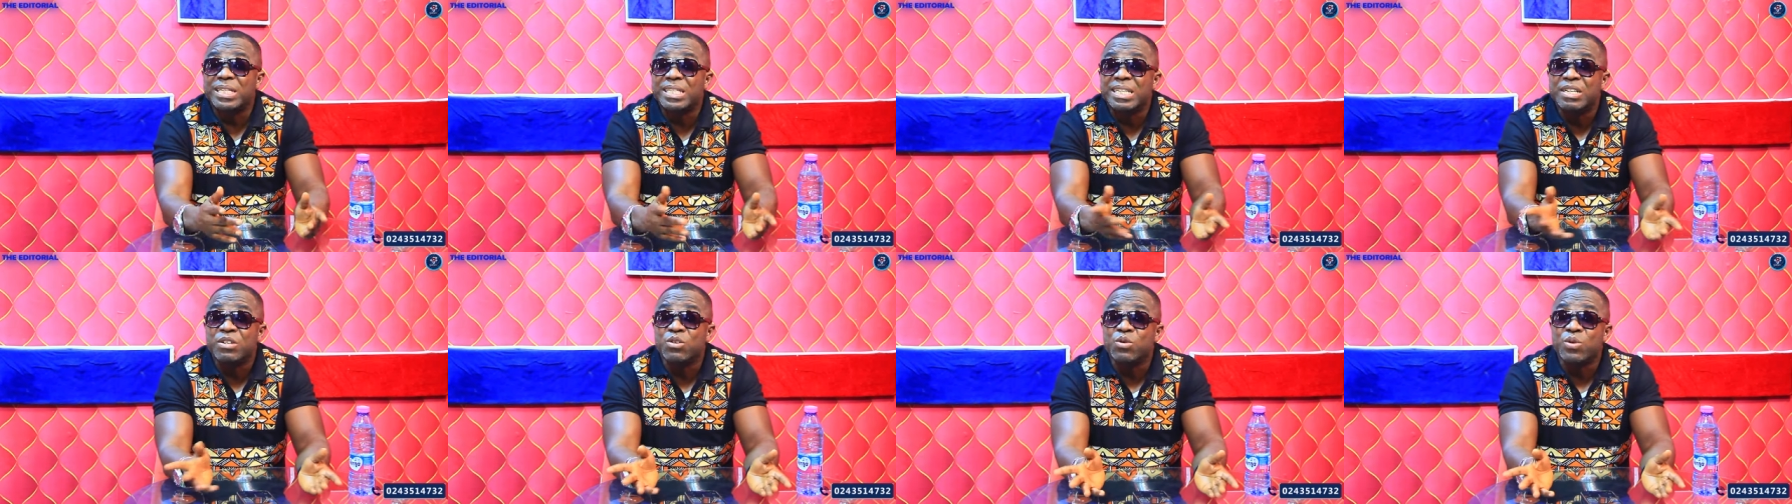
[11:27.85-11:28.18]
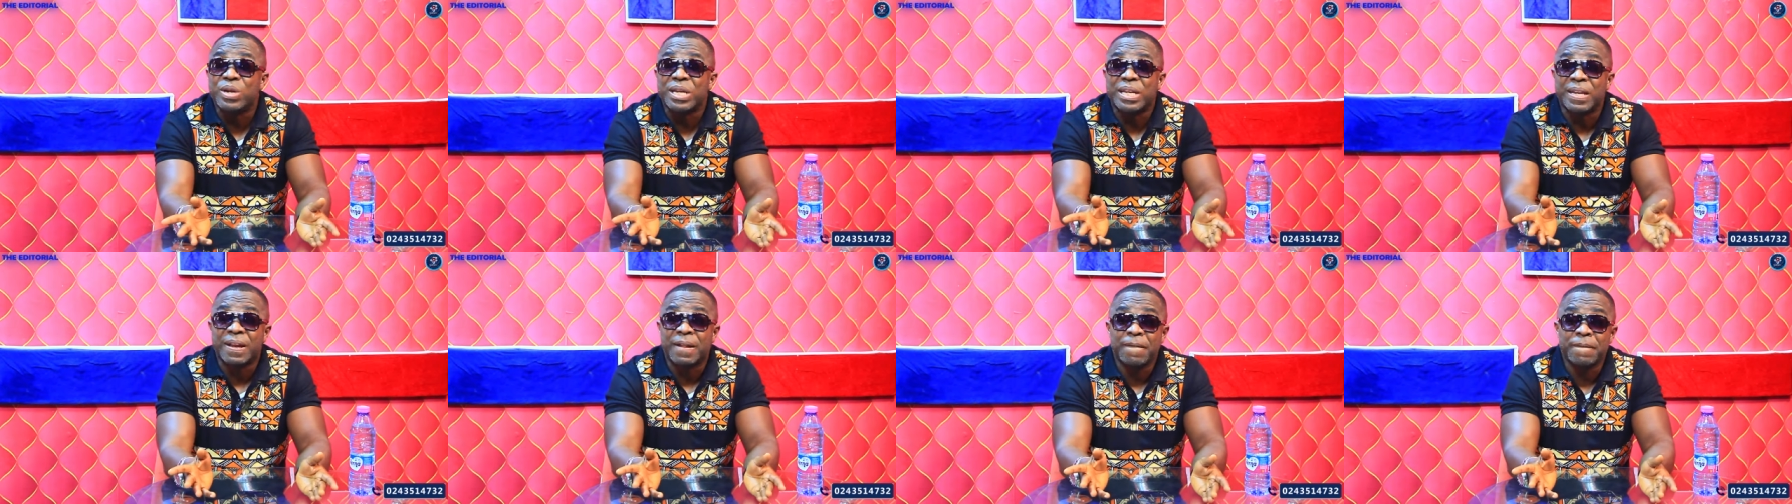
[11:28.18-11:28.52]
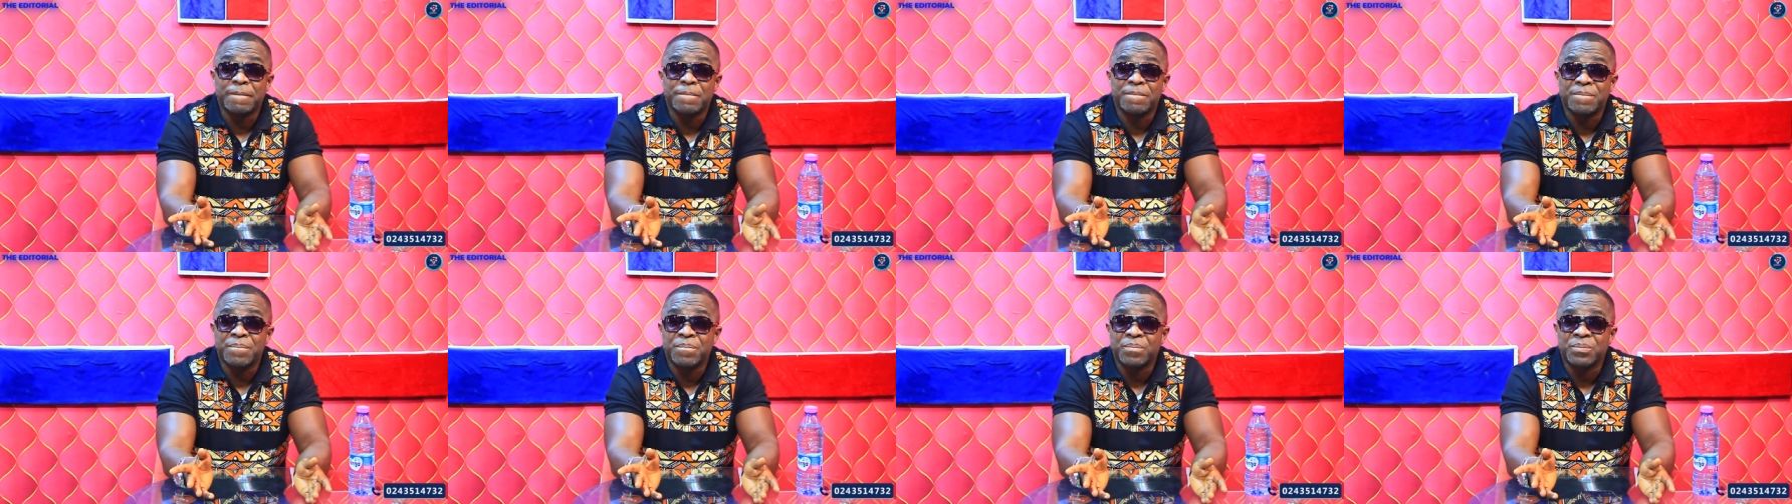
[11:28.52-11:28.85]
is he doing?
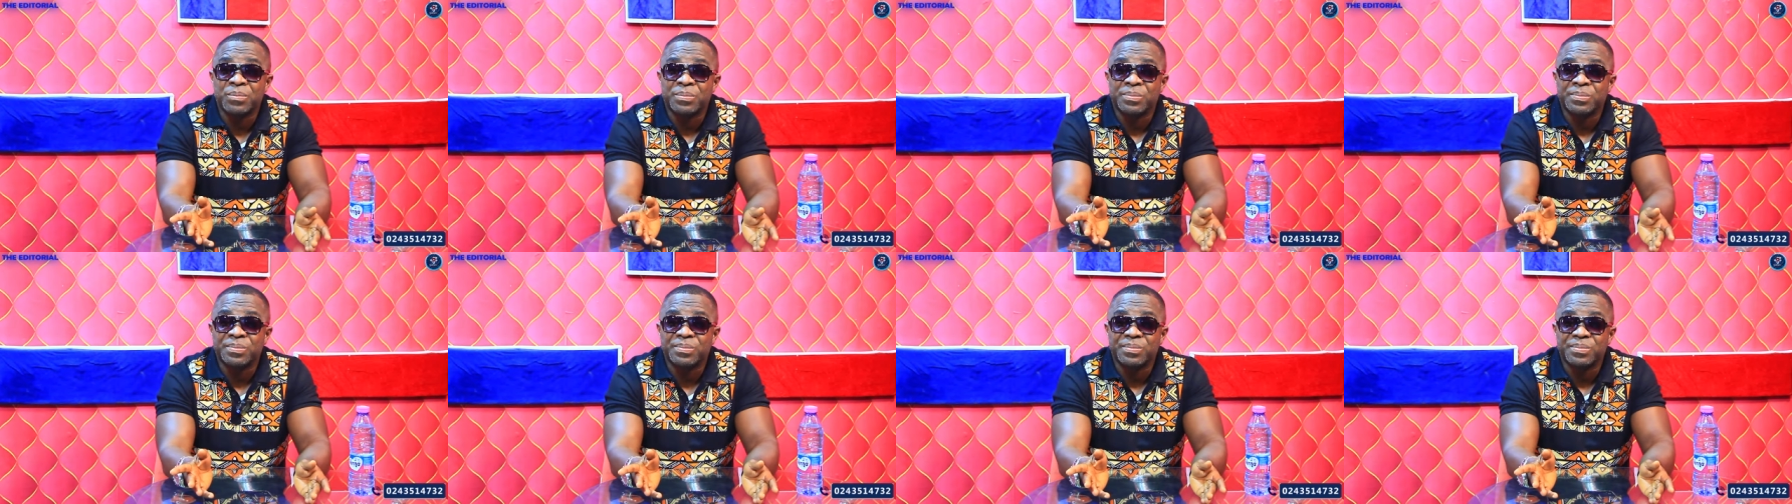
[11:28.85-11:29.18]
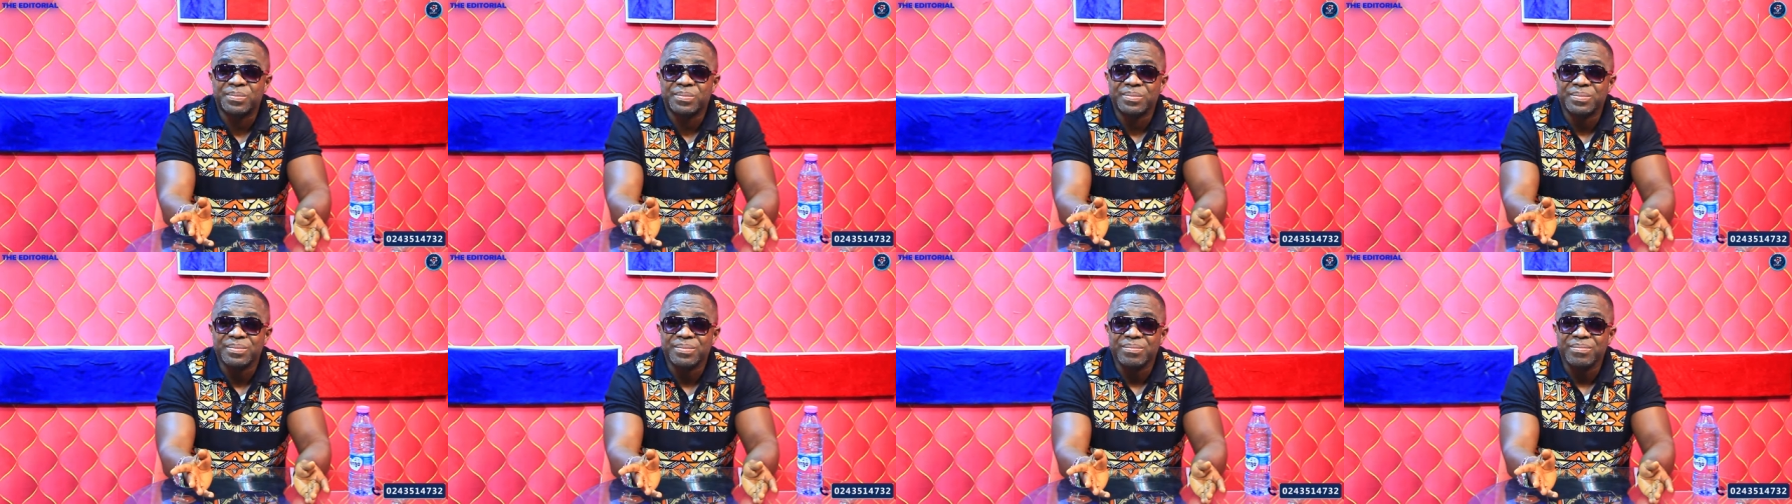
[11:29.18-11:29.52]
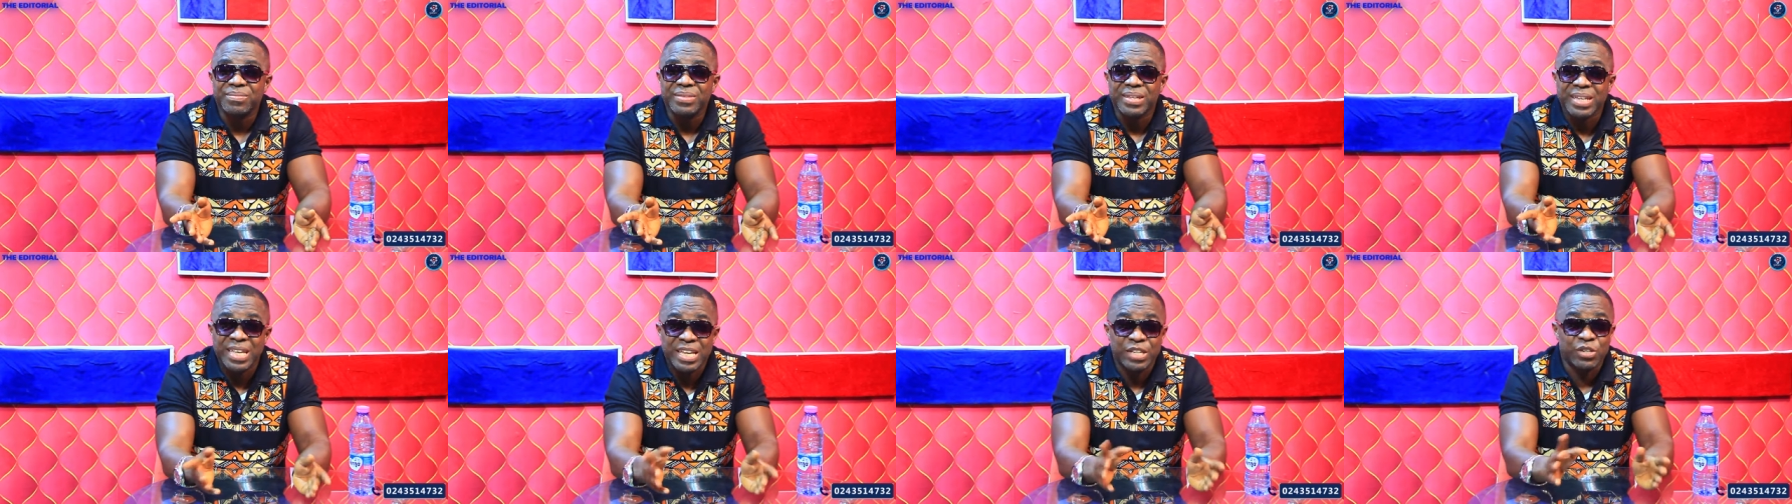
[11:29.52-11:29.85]

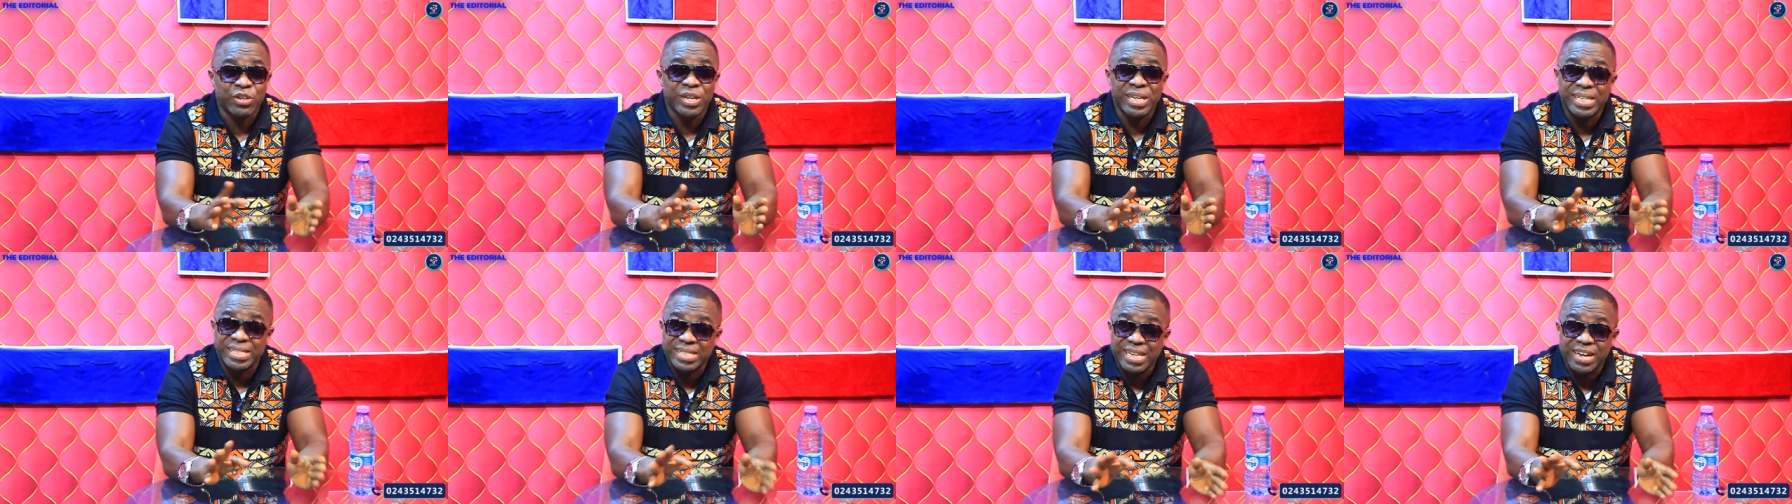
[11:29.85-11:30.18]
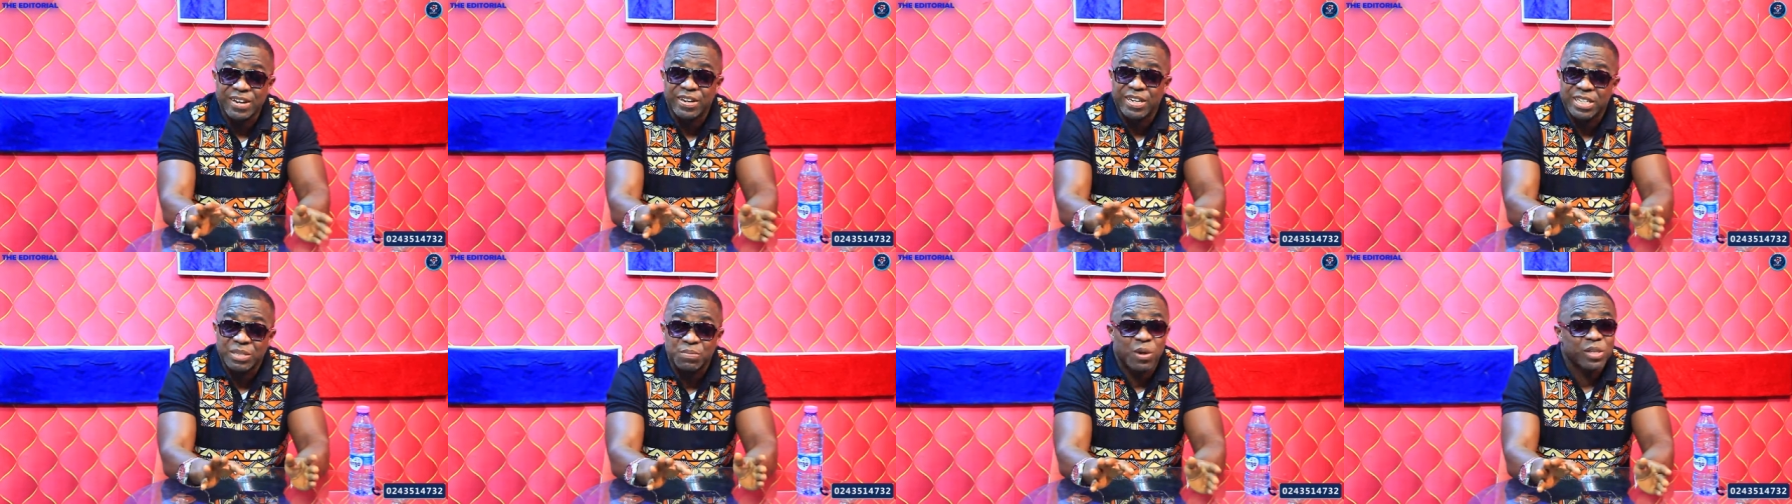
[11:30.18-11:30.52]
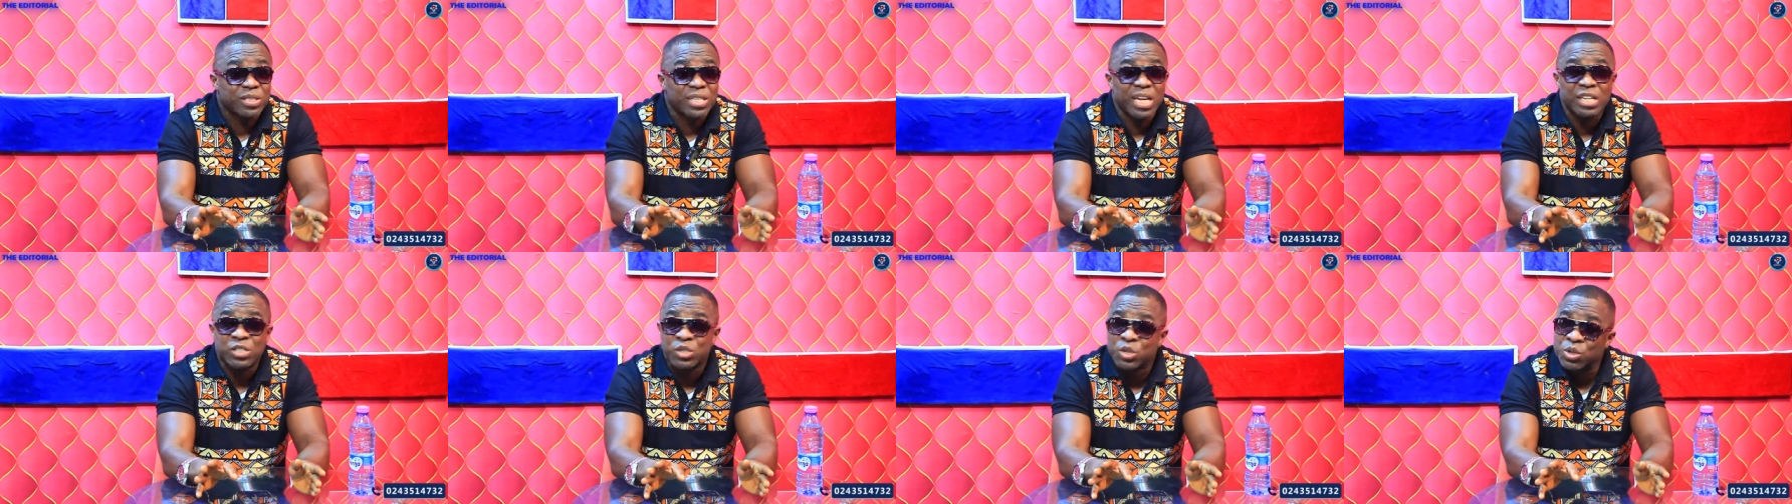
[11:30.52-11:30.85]
He shouldn't sell his
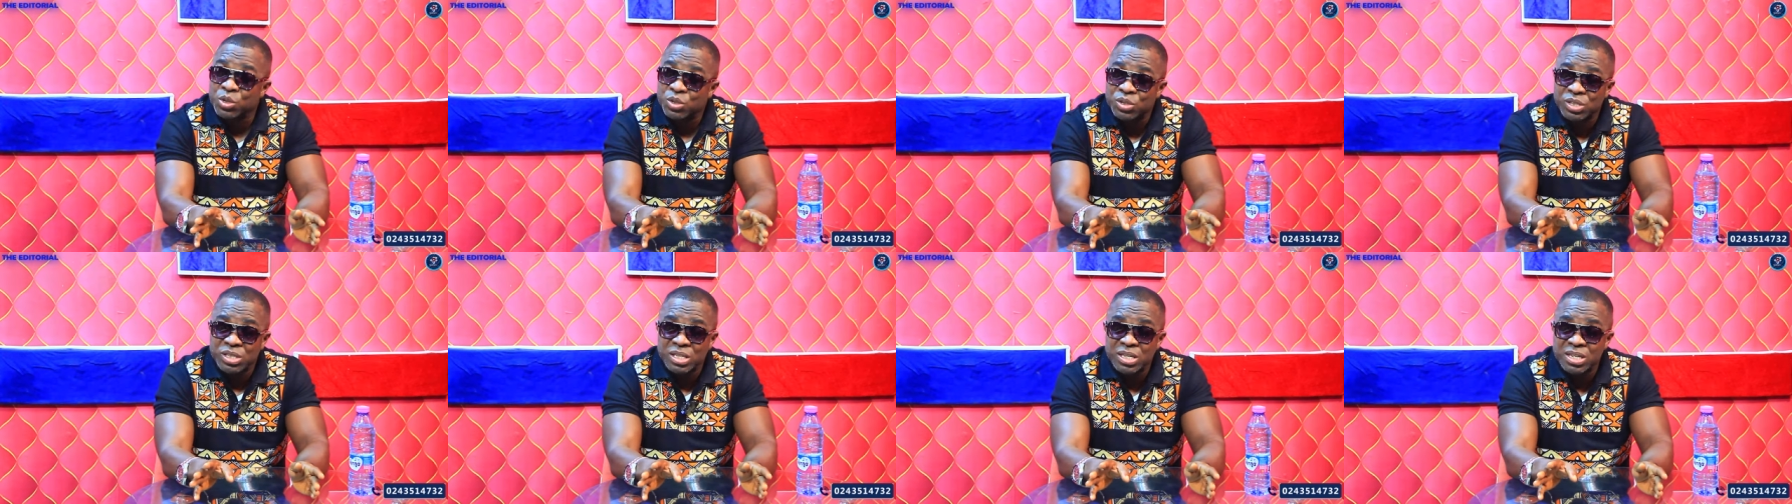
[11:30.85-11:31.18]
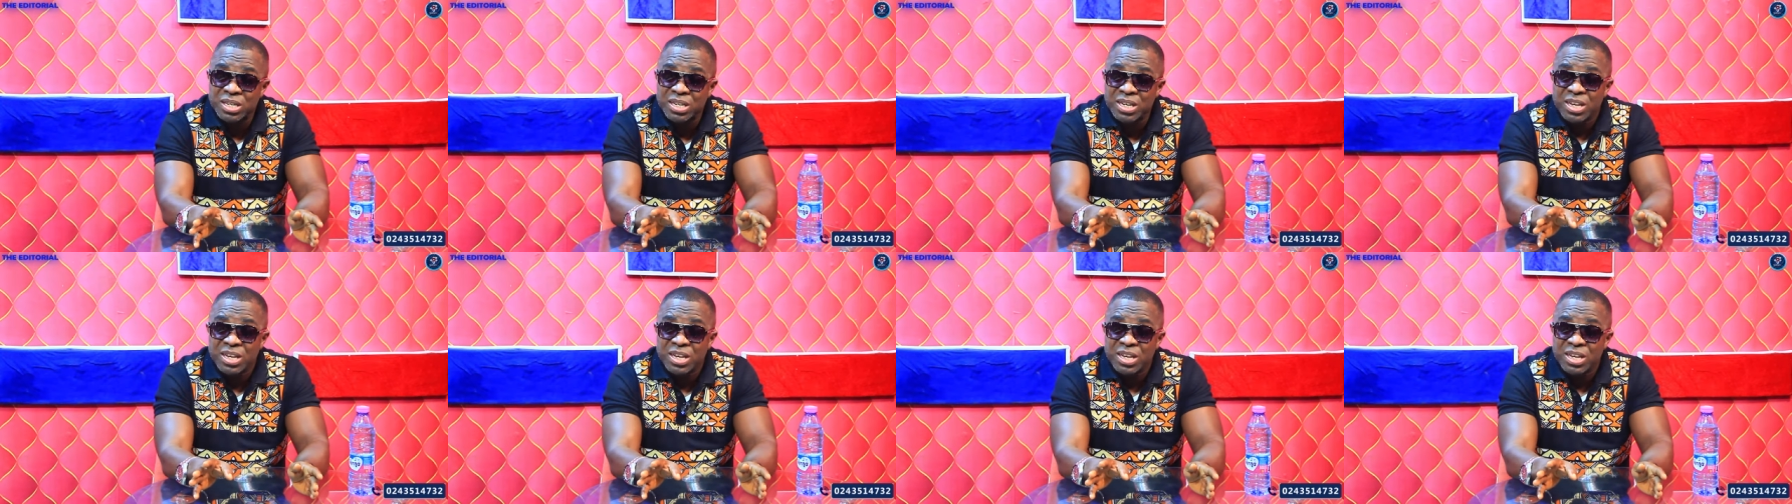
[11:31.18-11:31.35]
boxer shorts